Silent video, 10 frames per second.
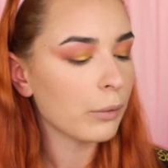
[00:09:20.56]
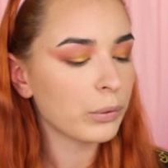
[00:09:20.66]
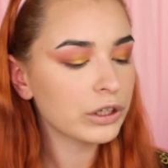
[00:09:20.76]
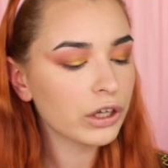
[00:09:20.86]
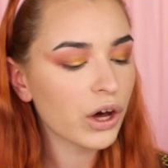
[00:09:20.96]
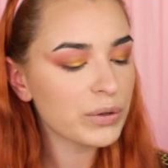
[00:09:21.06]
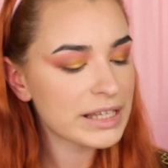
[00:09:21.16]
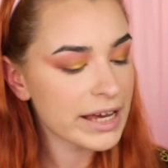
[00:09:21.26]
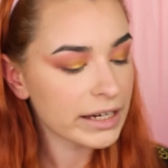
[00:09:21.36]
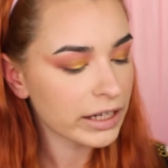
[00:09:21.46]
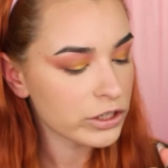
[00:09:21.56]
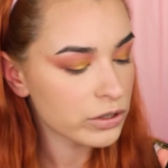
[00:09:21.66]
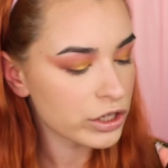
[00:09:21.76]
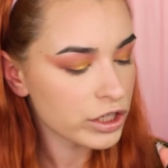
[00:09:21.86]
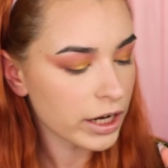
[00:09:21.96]
I will go then
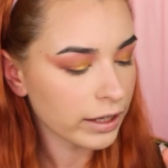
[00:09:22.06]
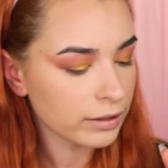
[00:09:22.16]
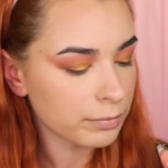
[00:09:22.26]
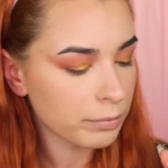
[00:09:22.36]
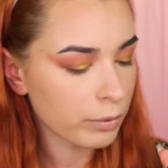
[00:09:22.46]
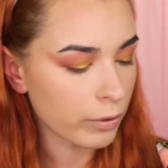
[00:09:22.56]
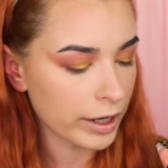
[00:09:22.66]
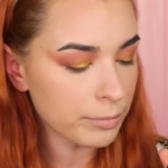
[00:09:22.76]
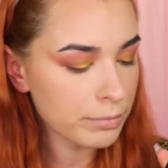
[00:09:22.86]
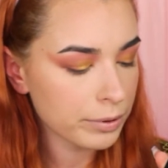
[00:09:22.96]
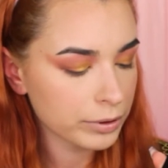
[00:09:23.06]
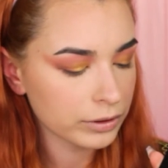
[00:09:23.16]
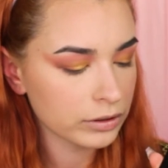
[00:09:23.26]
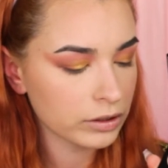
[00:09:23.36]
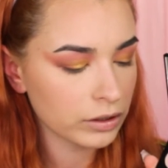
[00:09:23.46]
into the shade Primp,
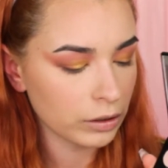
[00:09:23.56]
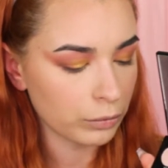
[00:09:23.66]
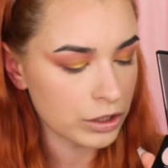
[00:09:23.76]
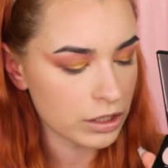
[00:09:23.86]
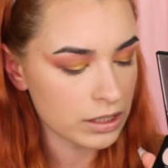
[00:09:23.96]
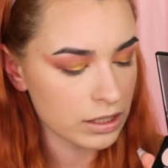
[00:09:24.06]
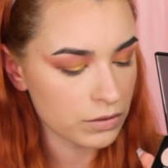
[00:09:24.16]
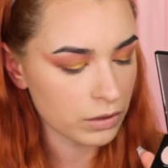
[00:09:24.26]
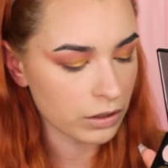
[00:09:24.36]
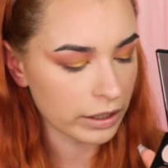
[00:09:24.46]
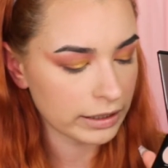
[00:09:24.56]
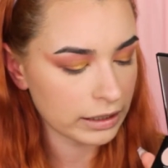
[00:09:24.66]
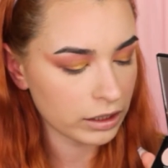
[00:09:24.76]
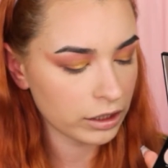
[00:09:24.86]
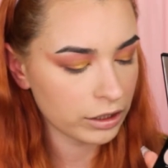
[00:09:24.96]
which is this one right
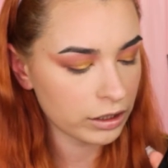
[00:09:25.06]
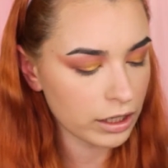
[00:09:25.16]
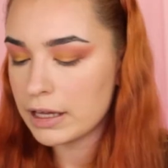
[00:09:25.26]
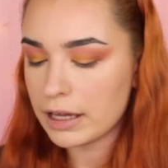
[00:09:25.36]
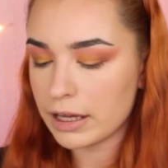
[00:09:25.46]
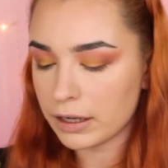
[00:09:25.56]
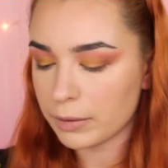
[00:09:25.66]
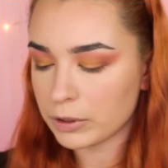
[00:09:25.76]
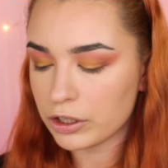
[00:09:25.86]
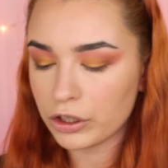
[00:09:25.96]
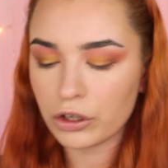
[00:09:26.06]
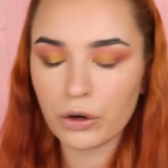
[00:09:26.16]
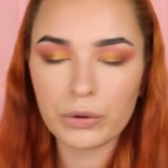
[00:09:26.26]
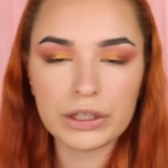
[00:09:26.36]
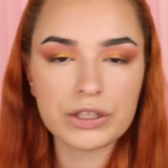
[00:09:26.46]
here. And I'm gonna
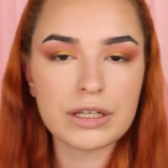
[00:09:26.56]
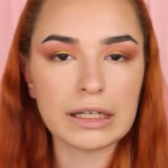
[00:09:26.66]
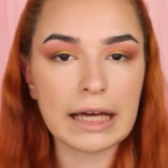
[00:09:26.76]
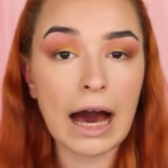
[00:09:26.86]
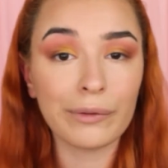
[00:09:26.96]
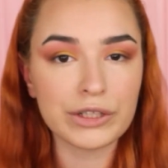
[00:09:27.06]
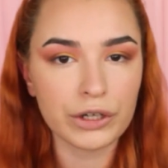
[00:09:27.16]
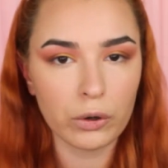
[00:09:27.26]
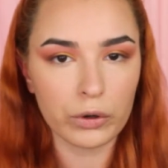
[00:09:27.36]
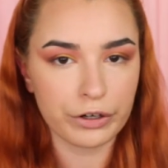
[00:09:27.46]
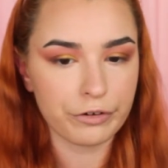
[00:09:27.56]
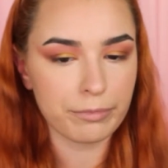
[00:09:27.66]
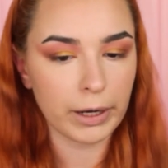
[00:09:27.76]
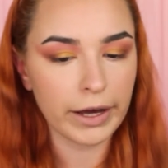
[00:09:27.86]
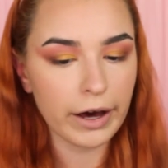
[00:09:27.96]
go in the outer corner of
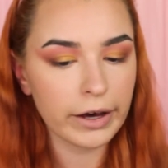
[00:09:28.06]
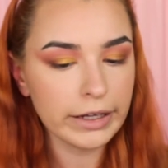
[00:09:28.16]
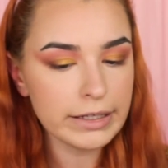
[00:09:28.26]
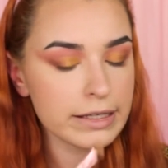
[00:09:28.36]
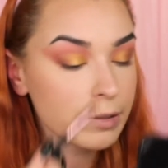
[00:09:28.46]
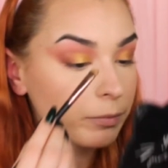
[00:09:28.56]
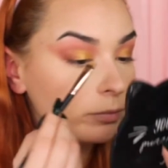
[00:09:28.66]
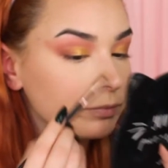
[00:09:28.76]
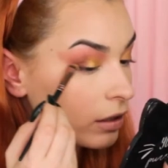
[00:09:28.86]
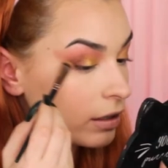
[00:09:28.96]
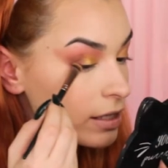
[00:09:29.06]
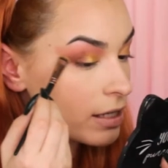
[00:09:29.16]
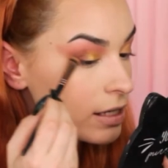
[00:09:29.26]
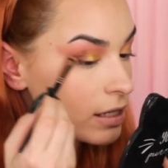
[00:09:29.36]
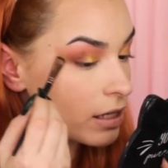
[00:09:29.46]
my eyes. This
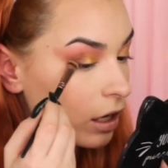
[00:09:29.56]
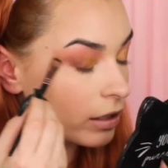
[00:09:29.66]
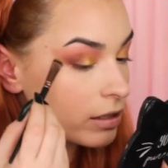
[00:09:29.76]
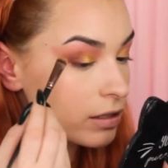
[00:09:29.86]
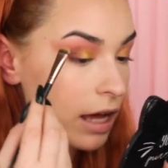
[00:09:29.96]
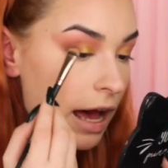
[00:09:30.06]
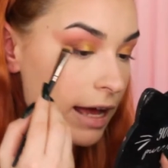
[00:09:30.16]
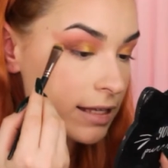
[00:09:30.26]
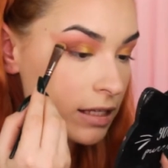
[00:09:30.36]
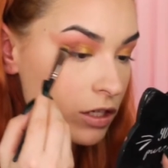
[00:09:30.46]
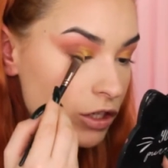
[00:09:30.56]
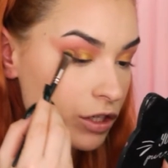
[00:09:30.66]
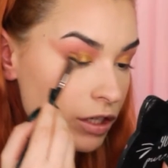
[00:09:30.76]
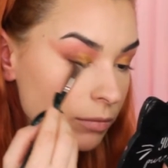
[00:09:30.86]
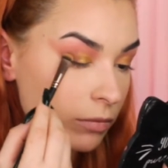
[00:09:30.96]
is not as
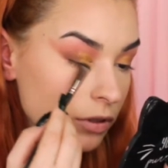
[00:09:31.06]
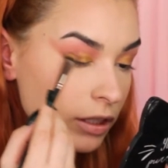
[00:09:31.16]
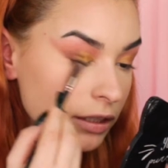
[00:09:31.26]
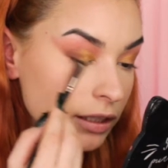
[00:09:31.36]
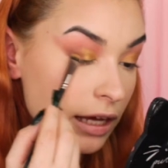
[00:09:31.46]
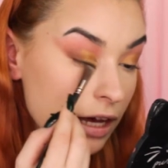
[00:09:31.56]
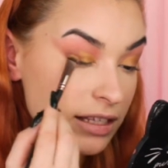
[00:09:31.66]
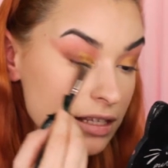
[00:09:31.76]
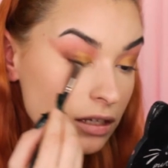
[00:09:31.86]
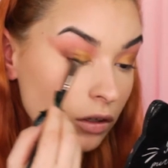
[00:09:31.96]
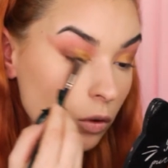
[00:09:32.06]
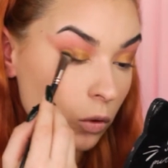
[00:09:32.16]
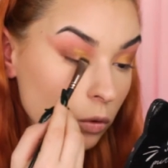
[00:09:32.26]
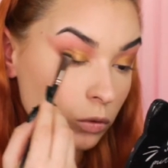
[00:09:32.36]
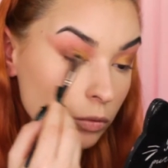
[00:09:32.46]
shimmery as the
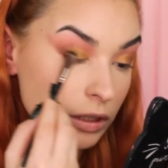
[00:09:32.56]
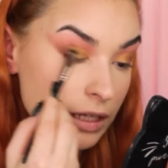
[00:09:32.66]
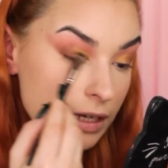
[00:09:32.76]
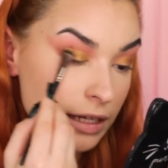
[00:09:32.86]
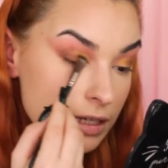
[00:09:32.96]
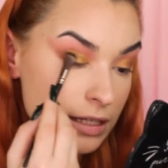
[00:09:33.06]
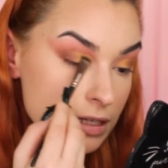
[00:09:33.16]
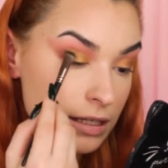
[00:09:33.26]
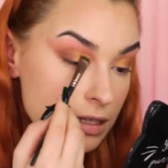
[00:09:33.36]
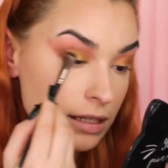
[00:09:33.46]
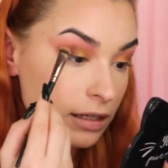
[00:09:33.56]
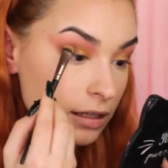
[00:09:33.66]
gold one is.